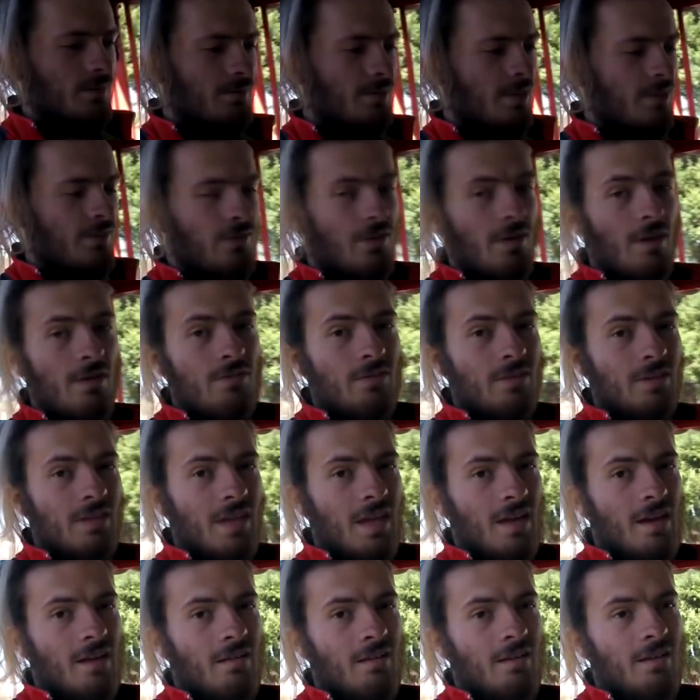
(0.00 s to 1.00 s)
If you're ever in
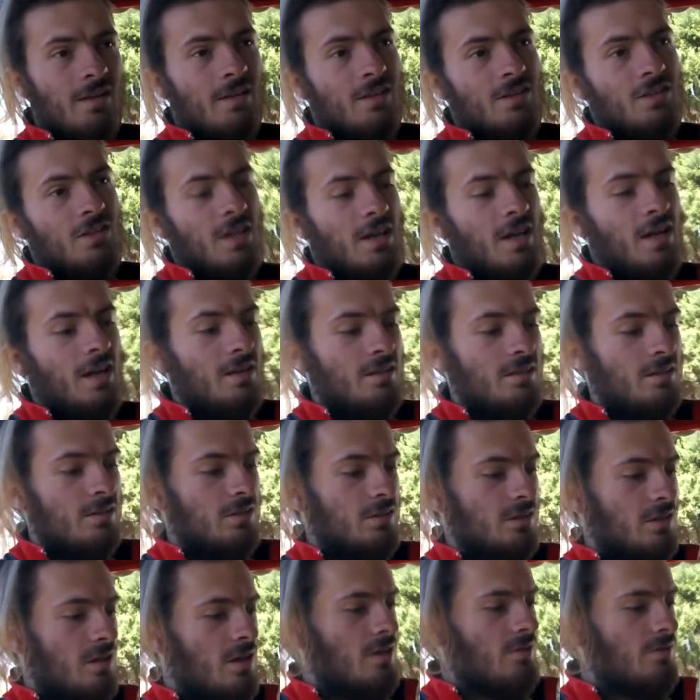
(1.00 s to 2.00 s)
the area, check out their
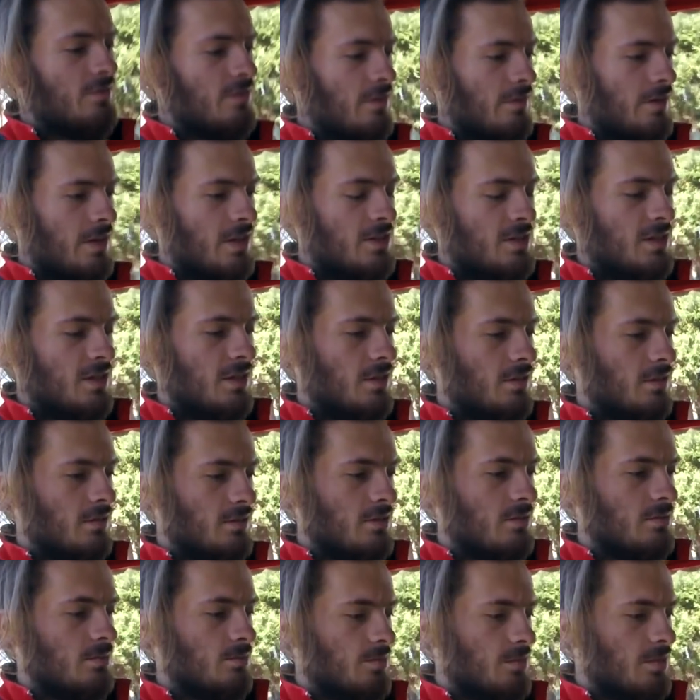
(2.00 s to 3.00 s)
stuff. They've actually got
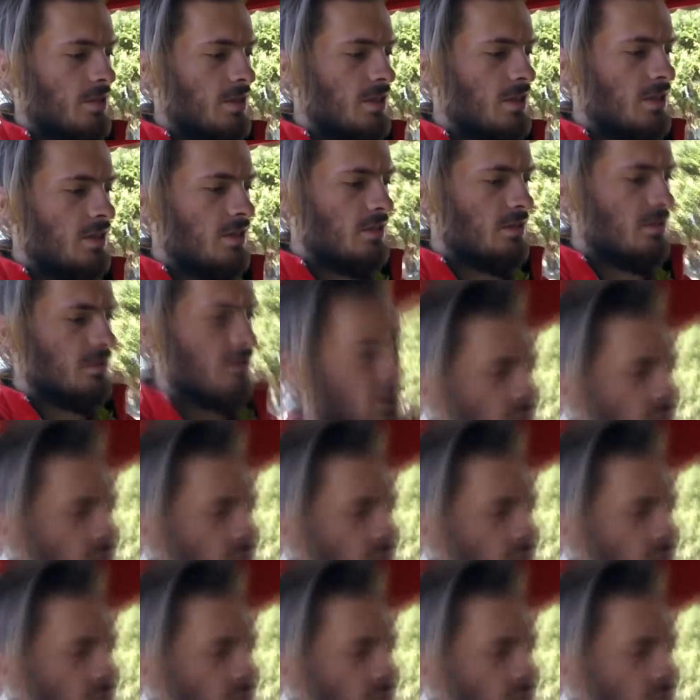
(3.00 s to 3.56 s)
some pretty decent